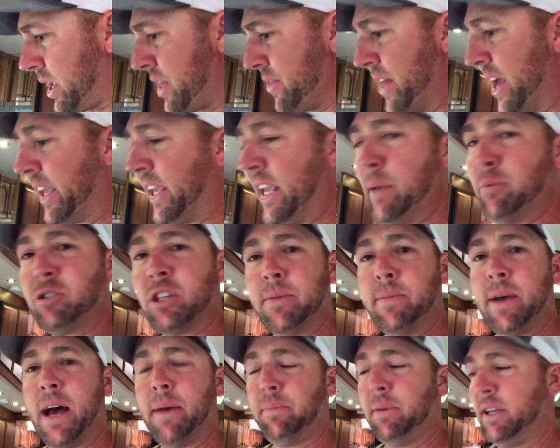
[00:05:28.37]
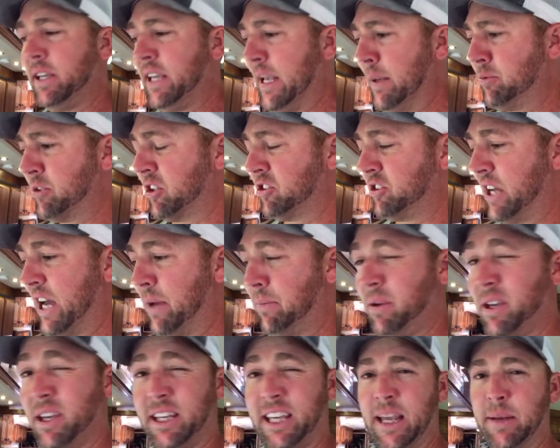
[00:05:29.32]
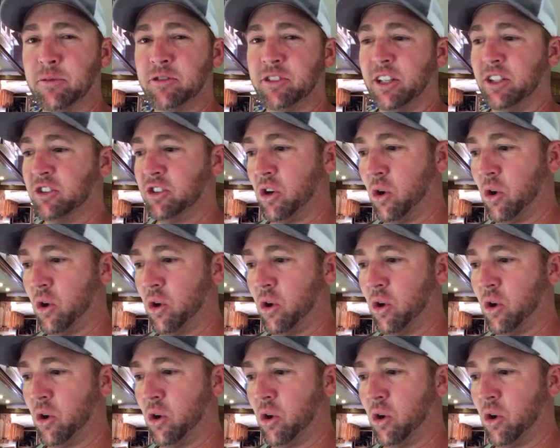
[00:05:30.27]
that keeps him happy, keeps us happy, and keeps things